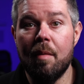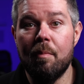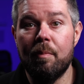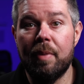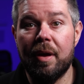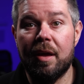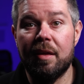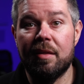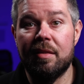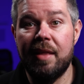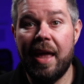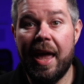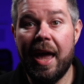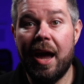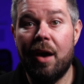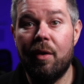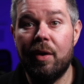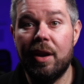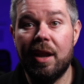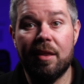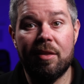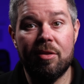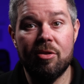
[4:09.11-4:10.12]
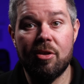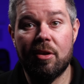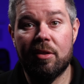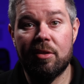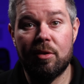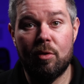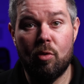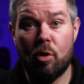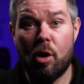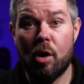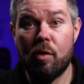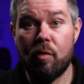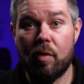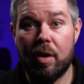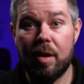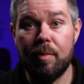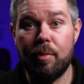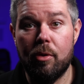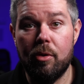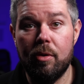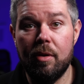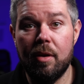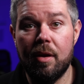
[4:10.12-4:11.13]
because now it isn't just an auto
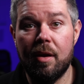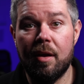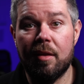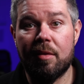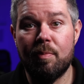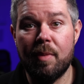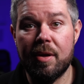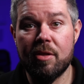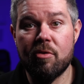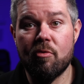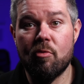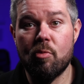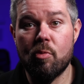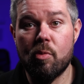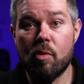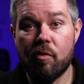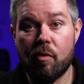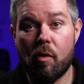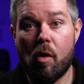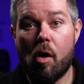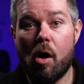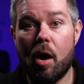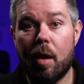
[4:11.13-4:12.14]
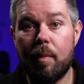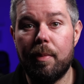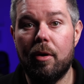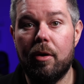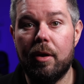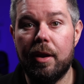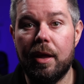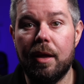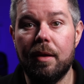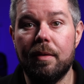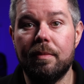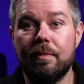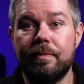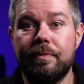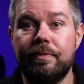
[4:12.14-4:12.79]
reboot, it's measurable reliability.